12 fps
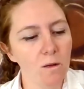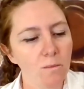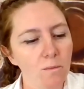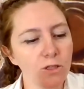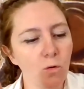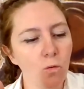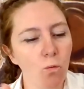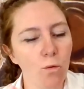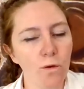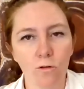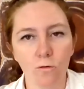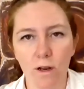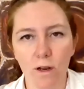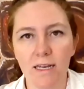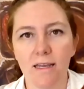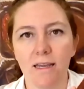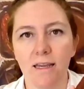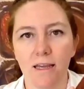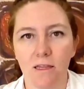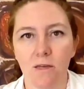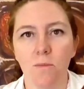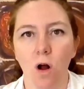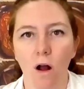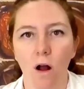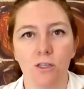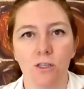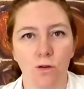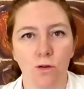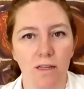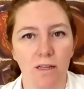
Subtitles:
So when they're ready to get them off the tree,